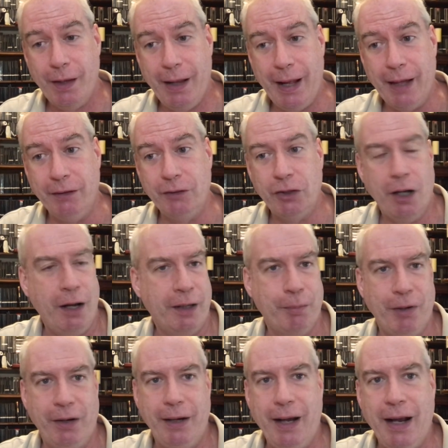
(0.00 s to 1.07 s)
and talk
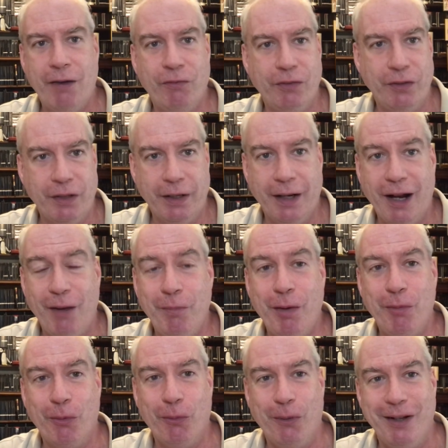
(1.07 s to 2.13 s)
about everything. And I
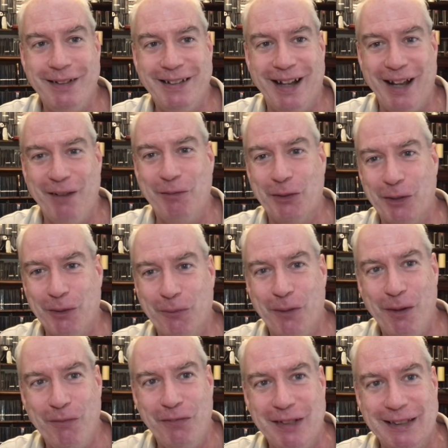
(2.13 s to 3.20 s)
remember one time during
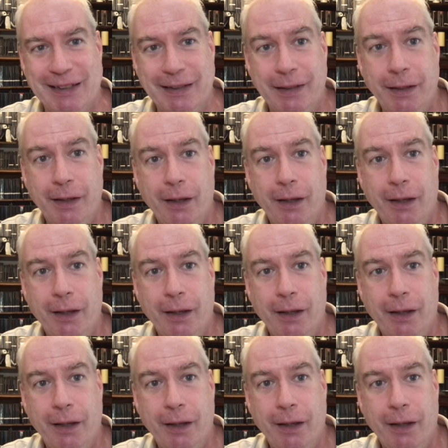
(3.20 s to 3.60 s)
one visit,